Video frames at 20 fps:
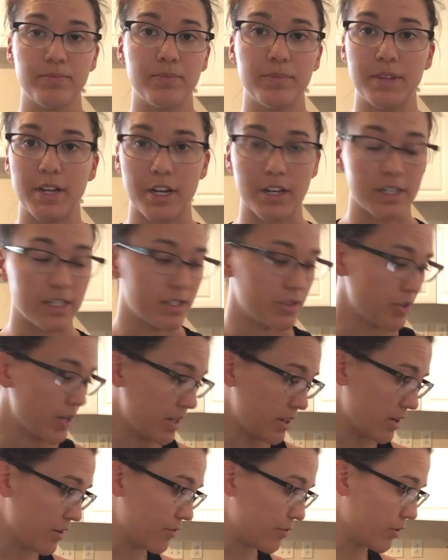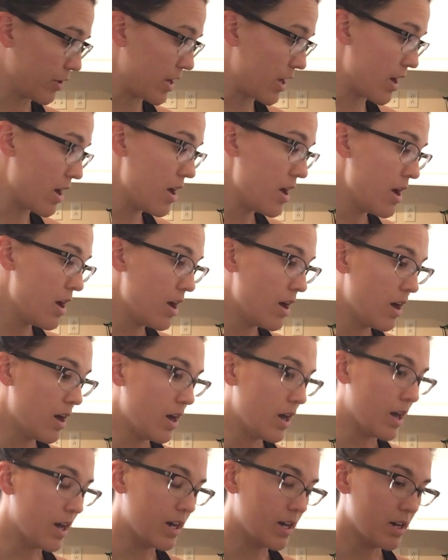There it is right there for you.
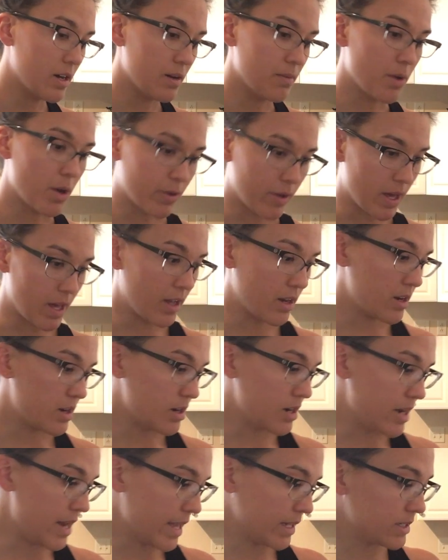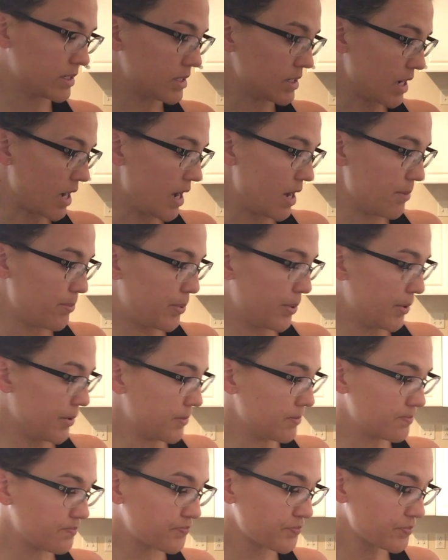Okay, next up,
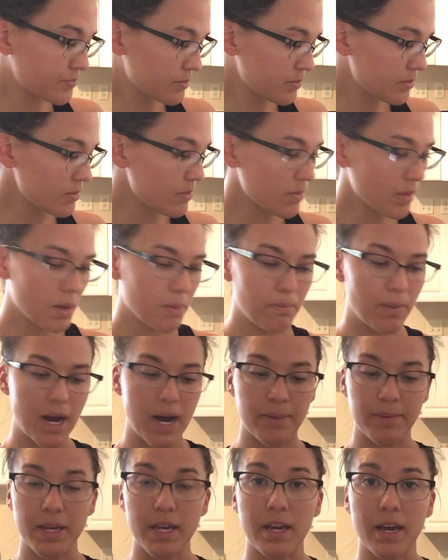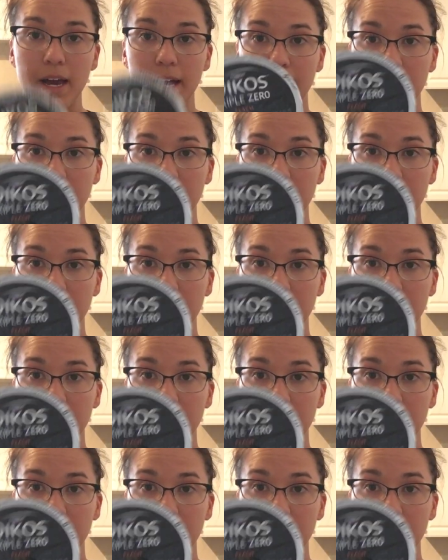Bobby, I